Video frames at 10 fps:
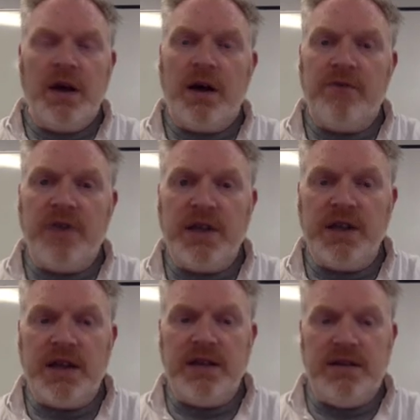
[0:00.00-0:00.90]
And finally
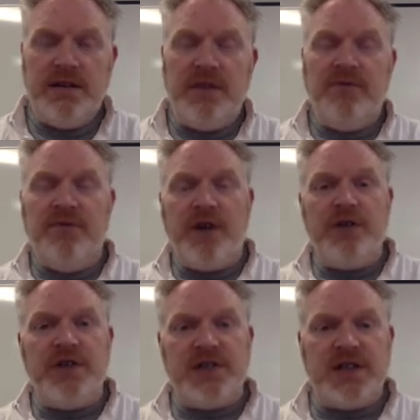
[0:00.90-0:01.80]
then, very
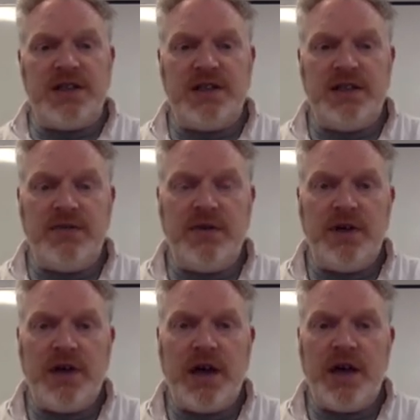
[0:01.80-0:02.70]
distinctive
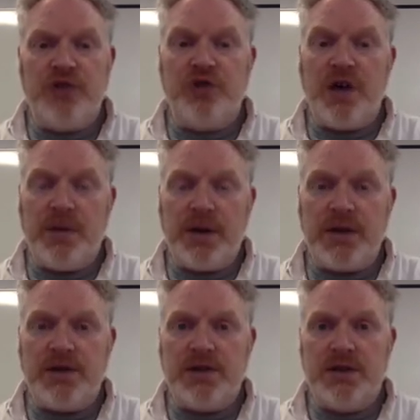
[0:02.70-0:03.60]

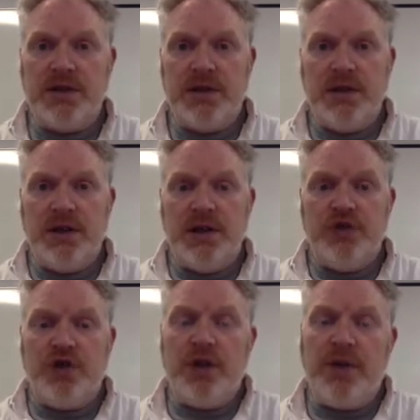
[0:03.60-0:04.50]
trilobites.
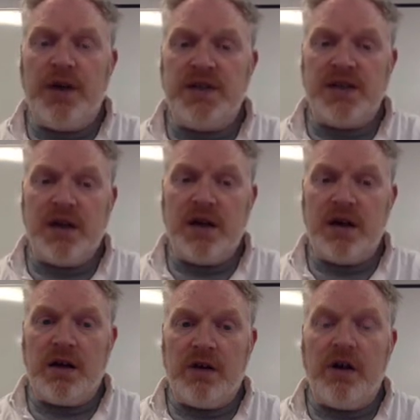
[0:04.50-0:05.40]
Trilobites are
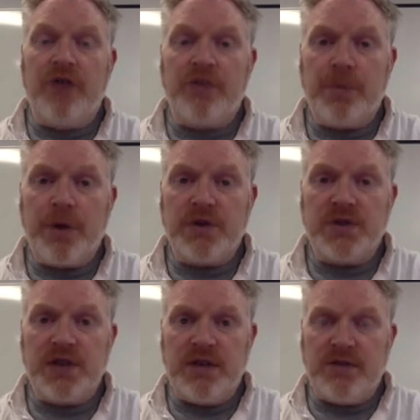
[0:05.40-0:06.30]
arthropods.
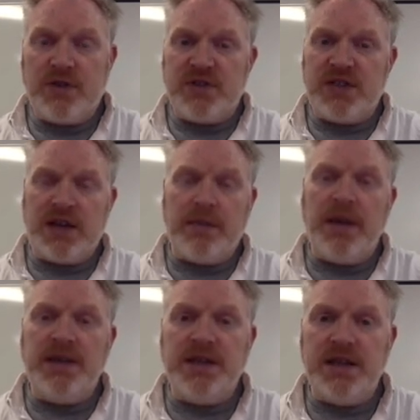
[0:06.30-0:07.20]
They've got
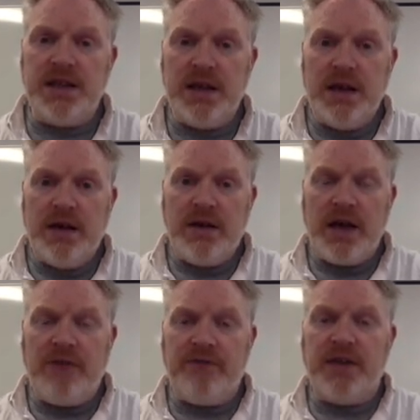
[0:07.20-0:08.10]
segmented,
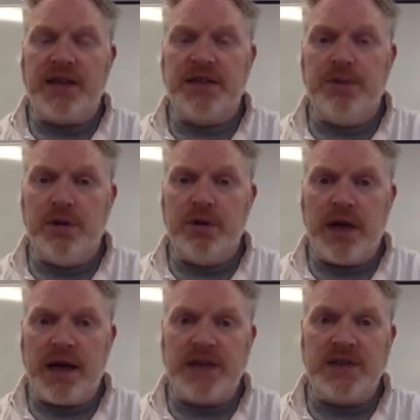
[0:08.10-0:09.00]
flexible
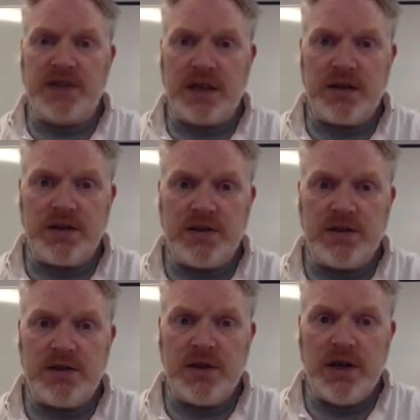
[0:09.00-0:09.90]

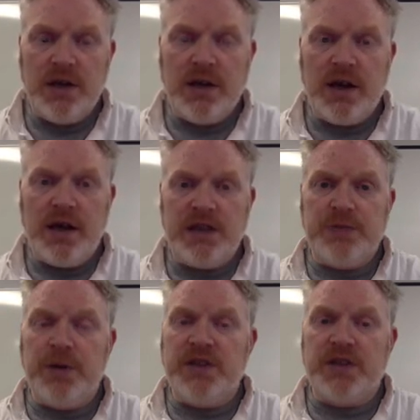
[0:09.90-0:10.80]
exoskeletons,
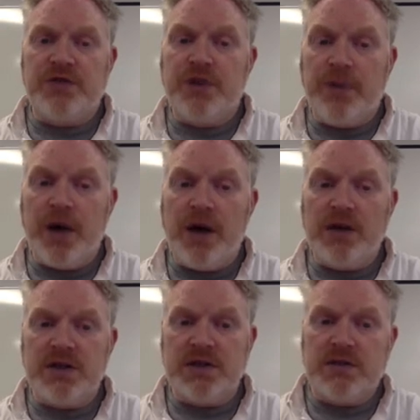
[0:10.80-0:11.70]
split into 3
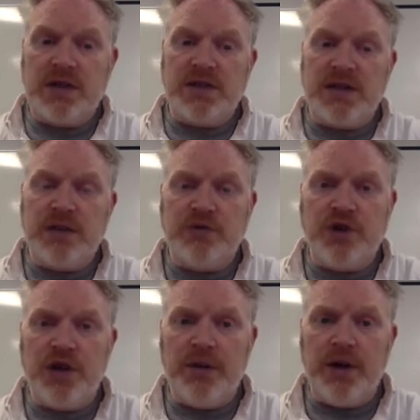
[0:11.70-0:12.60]
parts, hence the name
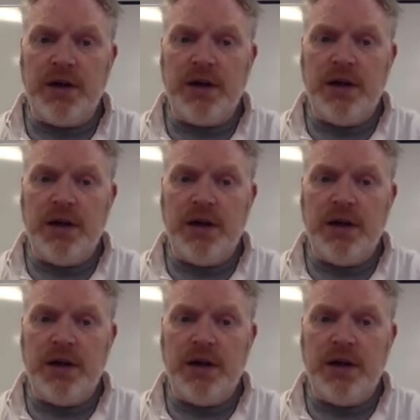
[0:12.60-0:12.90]
trilobite.